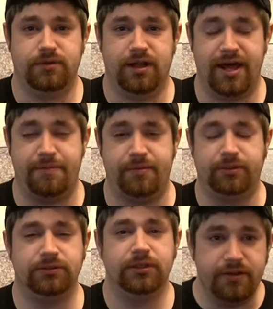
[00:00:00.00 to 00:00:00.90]
a lot of
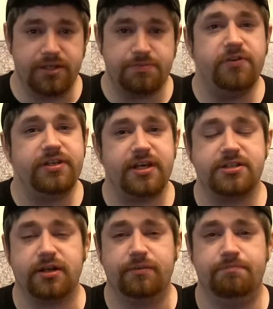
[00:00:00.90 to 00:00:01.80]
people, this movie tells
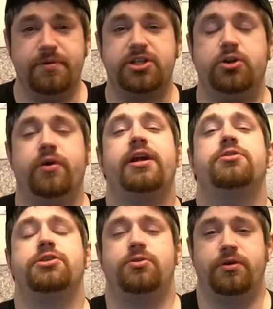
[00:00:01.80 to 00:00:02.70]
a much grander
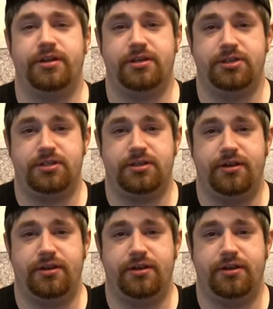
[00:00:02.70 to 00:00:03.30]
story than just